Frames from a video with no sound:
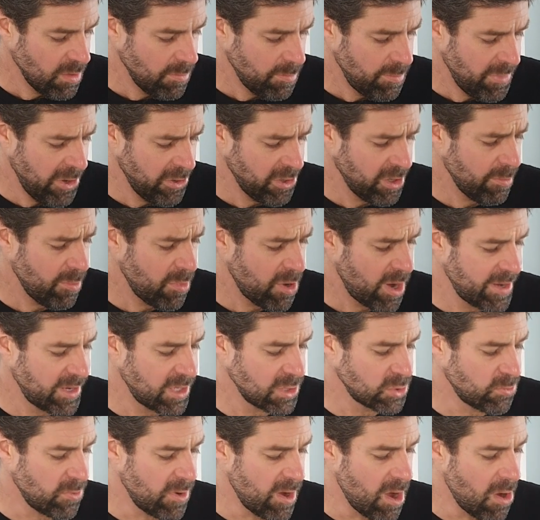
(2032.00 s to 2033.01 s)
Bearing in mind
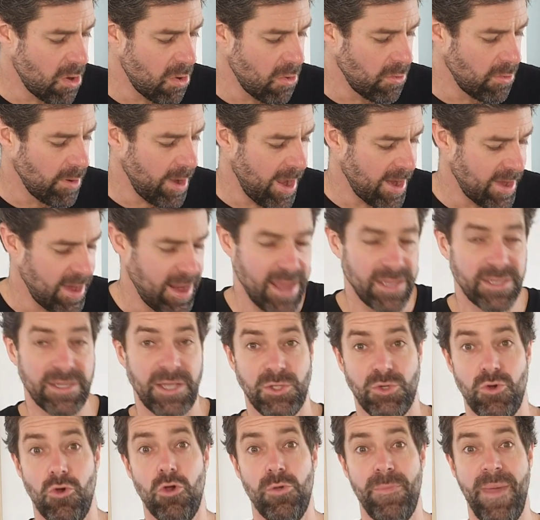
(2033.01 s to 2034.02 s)
as well, and as I
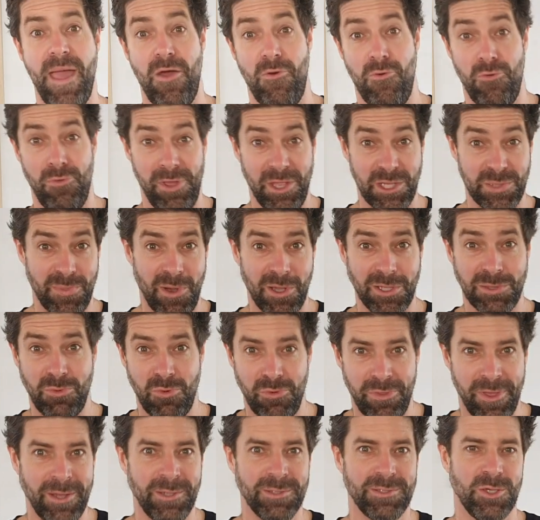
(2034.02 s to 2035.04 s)
talk about all these possible
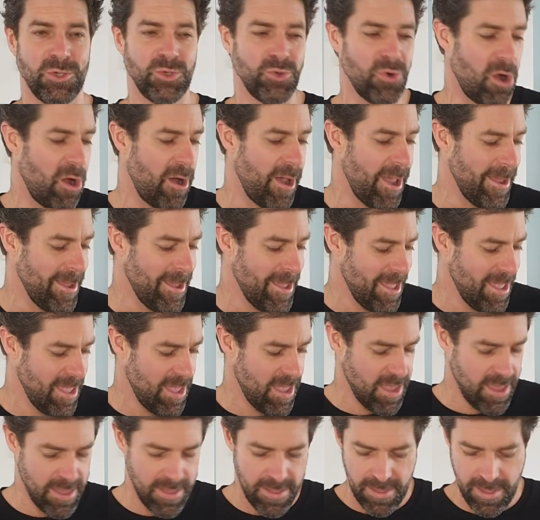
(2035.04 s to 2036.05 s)
things to try,
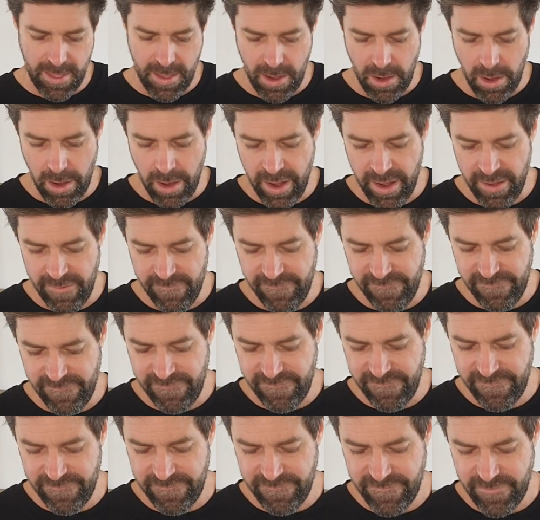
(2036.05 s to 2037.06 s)
I've
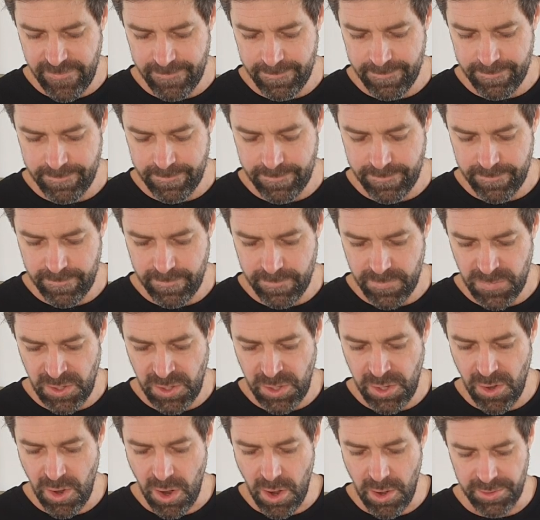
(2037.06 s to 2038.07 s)

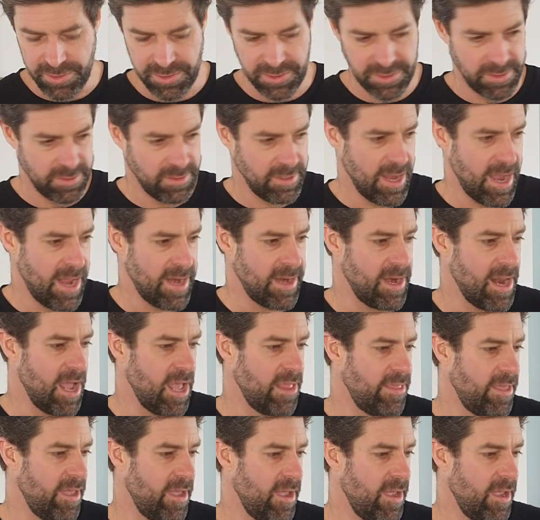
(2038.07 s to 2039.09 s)
got
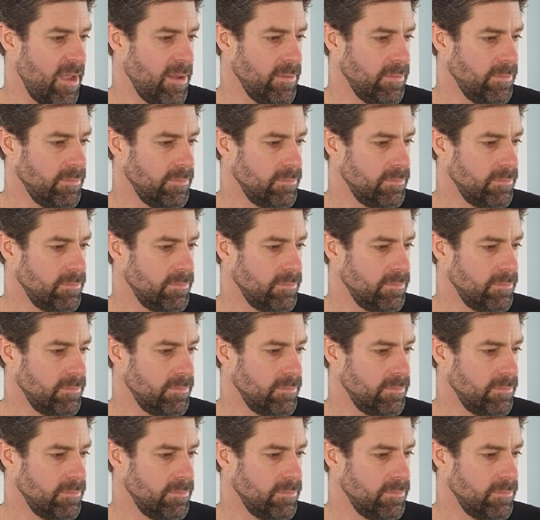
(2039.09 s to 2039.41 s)
another